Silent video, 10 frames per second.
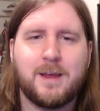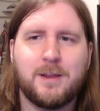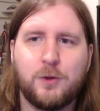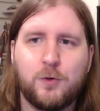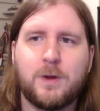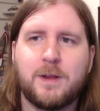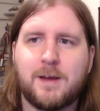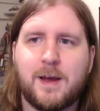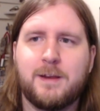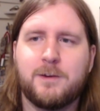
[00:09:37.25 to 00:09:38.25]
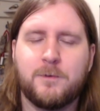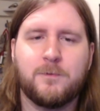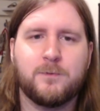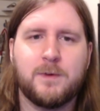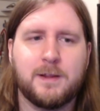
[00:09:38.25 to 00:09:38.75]
you can kind
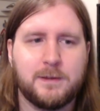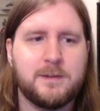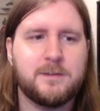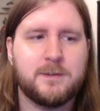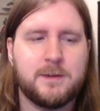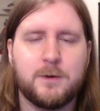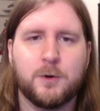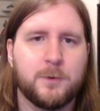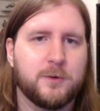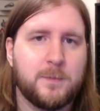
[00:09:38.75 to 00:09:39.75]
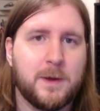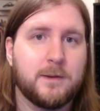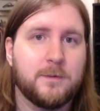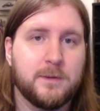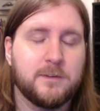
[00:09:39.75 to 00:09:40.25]
of at least see her
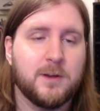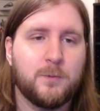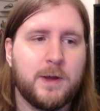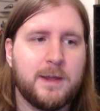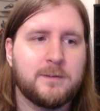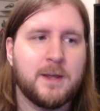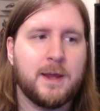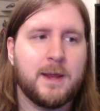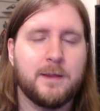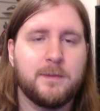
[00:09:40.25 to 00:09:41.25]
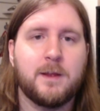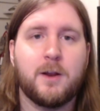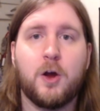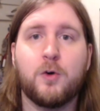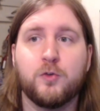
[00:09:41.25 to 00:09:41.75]
perspective in some ways and that
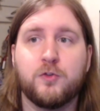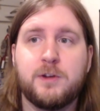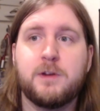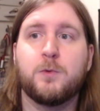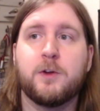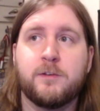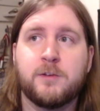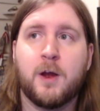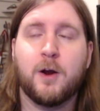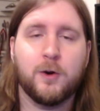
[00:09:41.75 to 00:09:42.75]
oh, she was